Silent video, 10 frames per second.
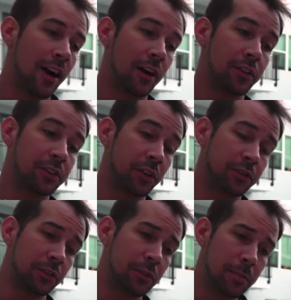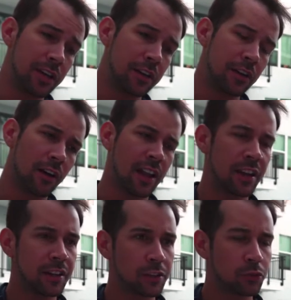Um, there's also the Meteor, and
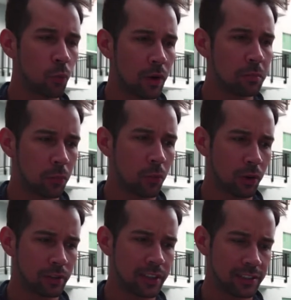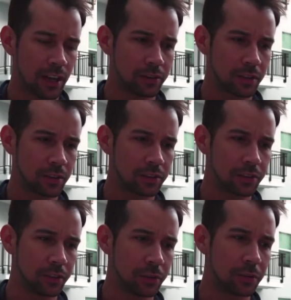then there's one more that's out there
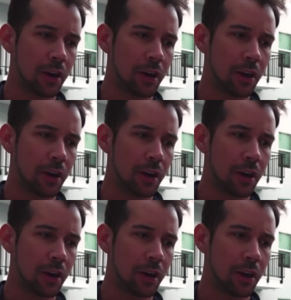too.